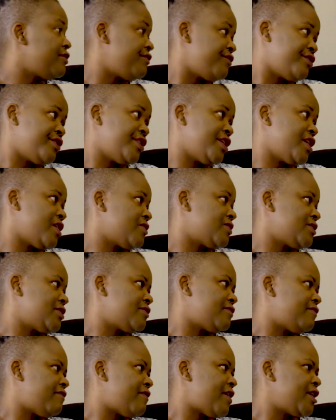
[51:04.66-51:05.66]
everything else
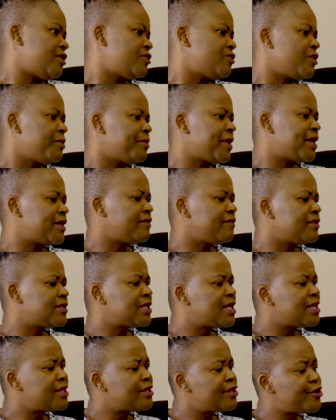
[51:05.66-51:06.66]
is fine. So I might even
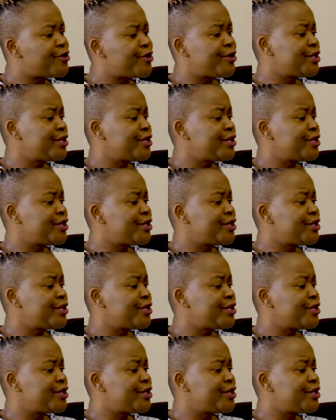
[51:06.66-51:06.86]
say, Theo,